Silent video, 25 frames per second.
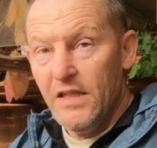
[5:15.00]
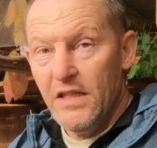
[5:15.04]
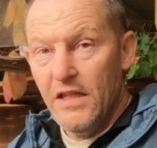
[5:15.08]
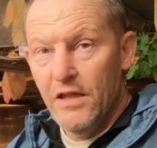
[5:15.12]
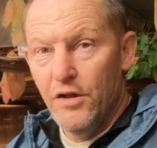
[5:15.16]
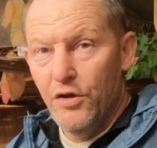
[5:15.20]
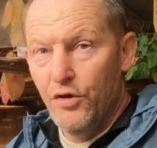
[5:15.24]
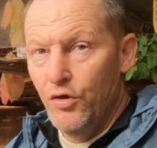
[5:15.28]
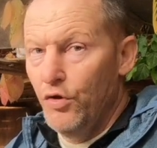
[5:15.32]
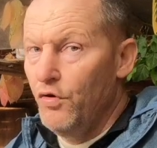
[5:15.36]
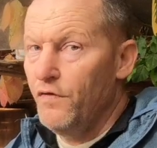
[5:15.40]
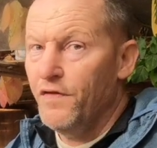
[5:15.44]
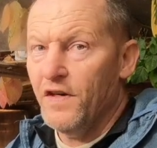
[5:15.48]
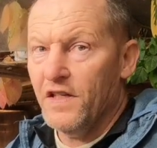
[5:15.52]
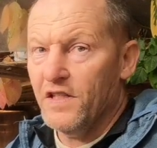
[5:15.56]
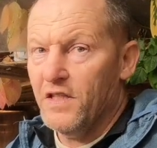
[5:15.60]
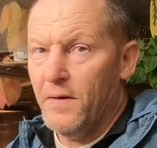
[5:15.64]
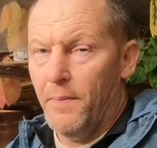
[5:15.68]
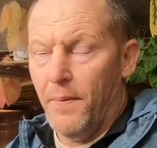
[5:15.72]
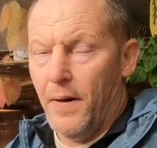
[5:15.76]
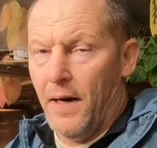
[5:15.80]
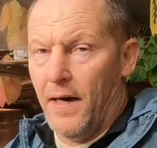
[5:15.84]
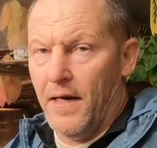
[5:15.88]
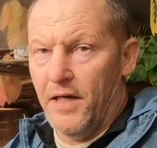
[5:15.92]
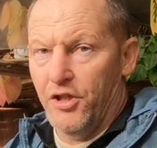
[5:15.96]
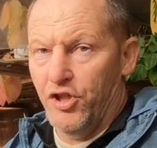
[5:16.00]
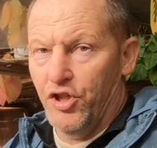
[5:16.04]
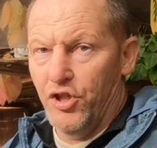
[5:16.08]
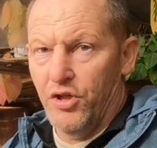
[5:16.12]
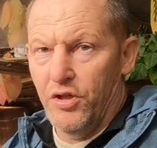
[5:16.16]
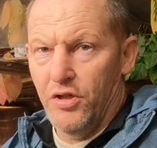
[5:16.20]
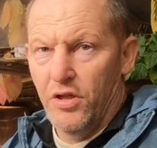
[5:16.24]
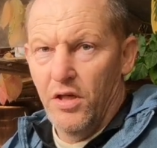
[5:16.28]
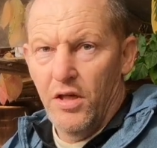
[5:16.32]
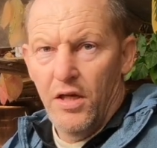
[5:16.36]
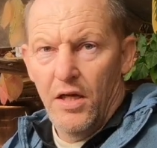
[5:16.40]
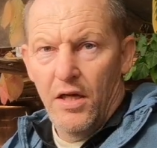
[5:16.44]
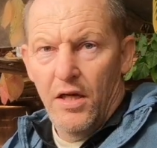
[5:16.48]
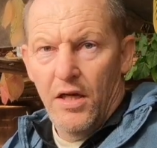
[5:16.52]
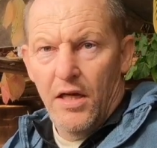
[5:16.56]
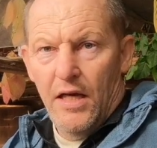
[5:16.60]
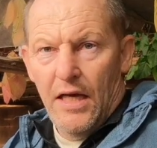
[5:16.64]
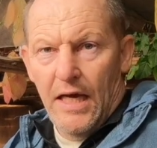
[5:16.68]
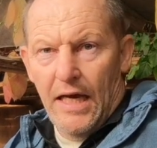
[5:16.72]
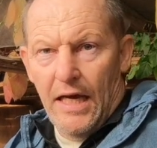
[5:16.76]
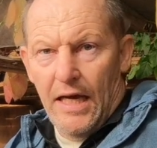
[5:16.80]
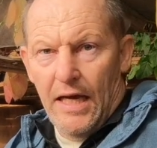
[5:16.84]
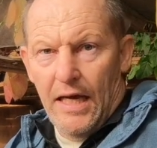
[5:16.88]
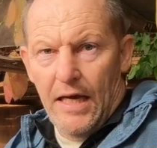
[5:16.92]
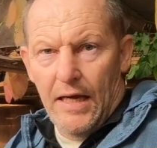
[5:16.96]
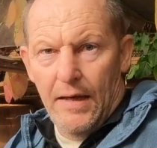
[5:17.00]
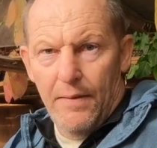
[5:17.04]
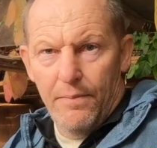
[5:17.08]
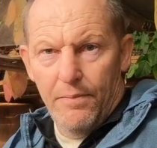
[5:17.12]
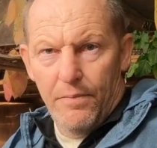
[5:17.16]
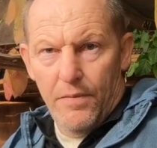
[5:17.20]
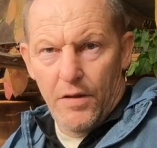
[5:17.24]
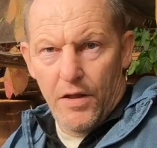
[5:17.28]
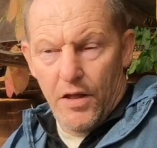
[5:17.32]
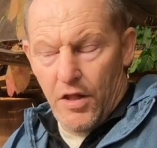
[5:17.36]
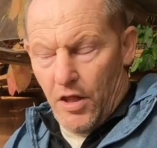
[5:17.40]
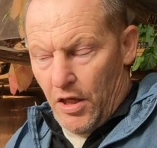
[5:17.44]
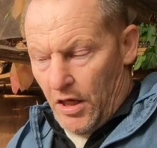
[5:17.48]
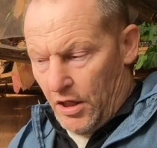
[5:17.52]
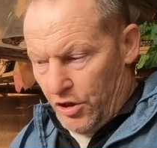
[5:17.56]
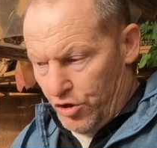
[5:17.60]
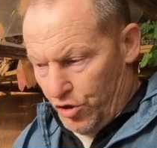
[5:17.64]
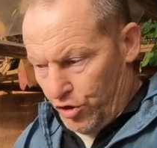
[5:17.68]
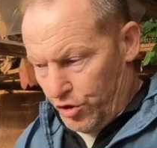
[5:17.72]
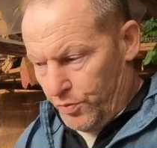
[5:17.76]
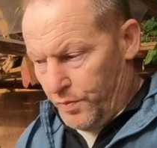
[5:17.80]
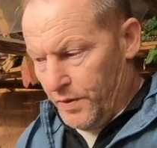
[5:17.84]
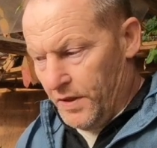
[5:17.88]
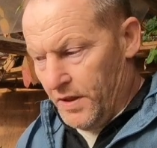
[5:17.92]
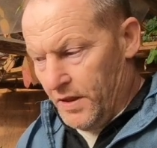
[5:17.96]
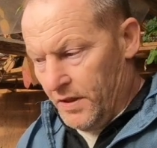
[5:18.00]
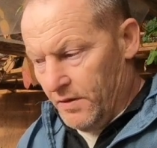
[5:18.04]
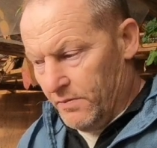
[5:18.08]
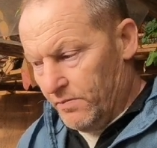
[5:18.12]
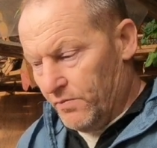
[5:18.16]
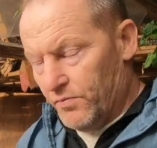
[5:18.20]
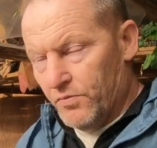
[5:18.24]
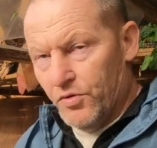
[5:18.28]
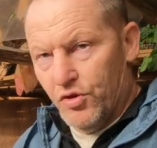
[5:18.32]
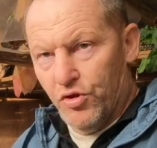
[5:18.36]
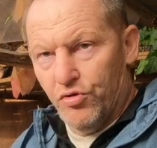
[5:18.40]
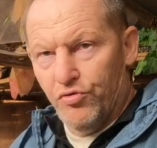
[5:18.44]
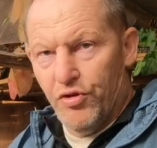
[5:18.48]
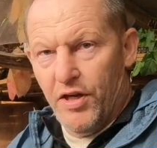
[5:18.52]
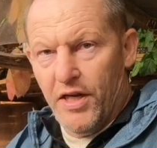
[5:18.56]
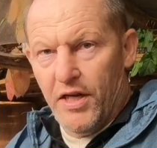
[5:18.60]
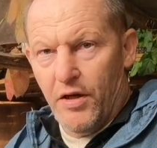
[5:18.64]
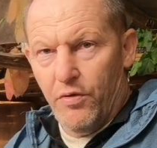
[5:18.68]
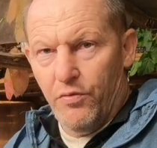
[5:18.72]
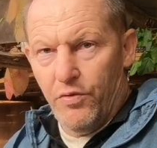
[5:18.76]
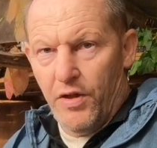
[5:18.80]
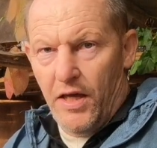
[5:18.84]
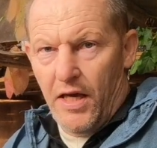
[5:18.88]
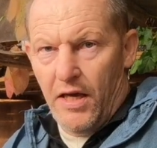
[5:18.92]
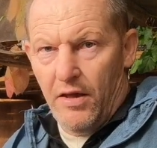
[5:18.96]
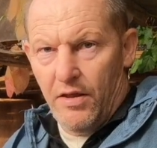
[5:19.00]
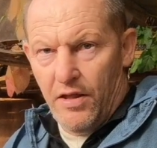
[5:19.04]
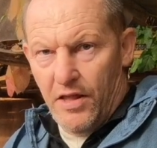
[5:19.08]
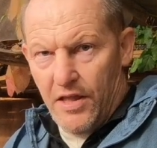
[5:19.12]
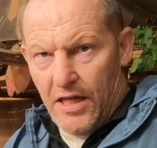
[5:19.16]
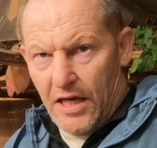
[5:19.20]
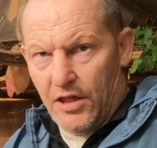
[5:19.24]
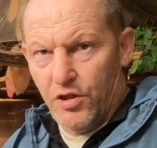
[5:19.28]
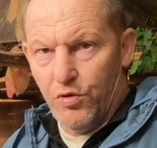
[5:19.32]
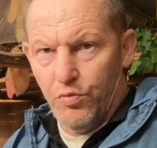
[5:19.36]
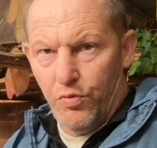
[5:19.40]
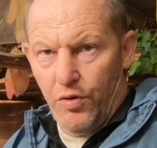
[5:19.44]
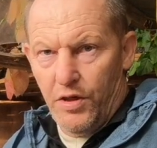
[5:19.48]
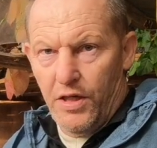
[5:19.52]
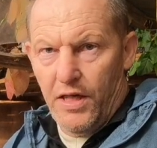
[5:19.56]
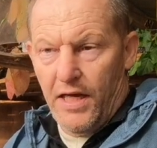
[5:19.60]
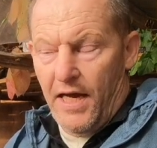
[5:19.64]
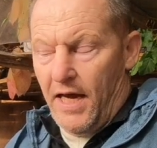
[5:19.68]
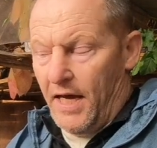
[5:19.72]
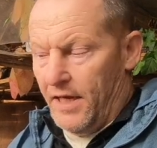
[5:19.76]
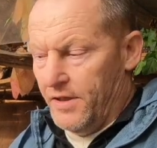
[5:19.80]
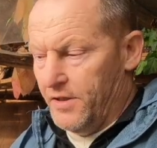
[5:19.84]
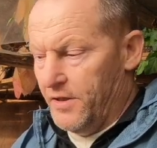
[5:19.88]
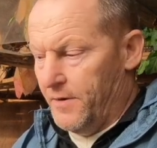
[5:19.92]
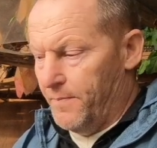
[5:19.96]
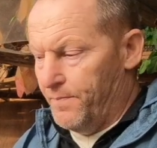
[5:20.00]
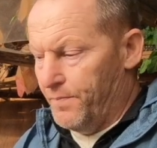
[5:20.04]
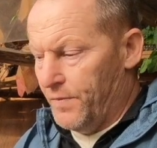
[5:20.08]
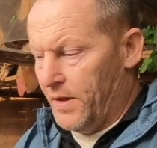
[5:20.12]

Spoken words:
No fancy packaging, it'll just be straight out there. That's what you get.